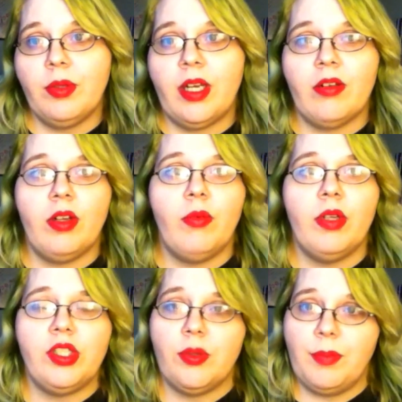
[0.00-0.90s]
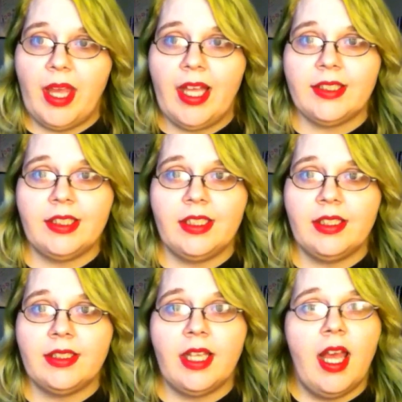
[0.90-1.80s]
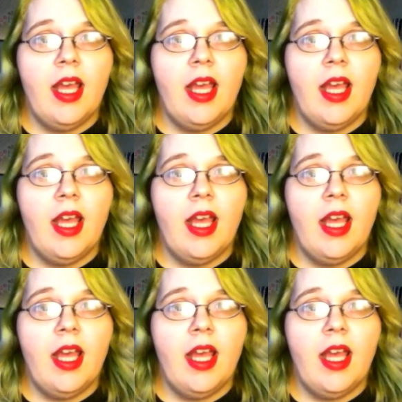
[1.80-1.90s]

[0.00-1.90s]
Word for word: They don't know what your past is.